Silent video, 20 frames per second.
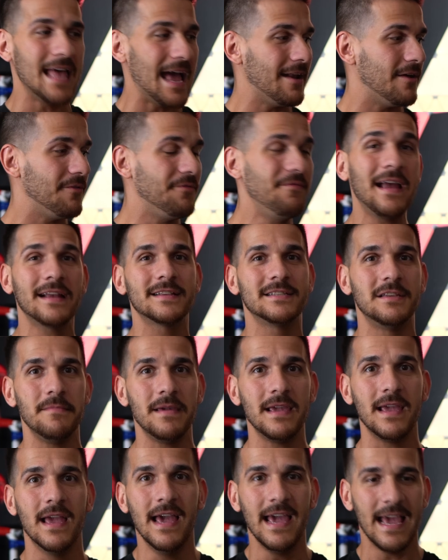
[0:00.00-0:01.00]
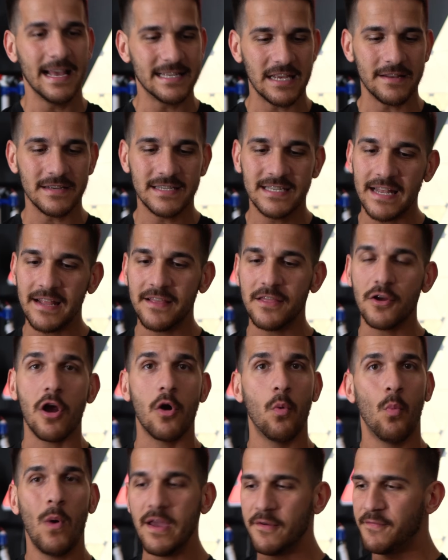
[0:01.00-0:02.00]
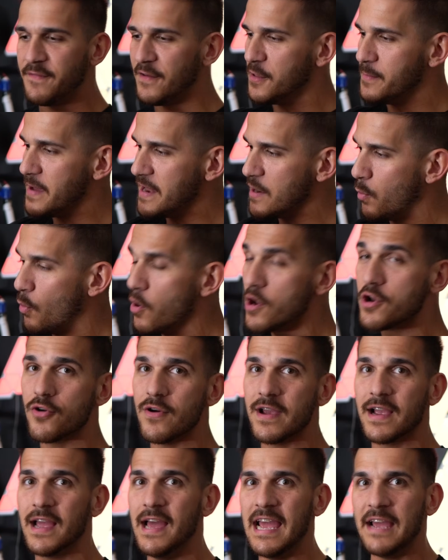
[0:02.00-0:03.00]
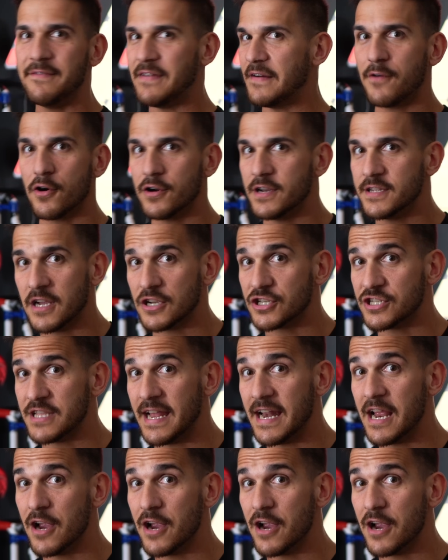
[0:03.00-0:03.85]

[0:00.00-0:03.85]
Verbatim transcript: that effect to me instead of sitting there on white filament and wondering if I've already touched that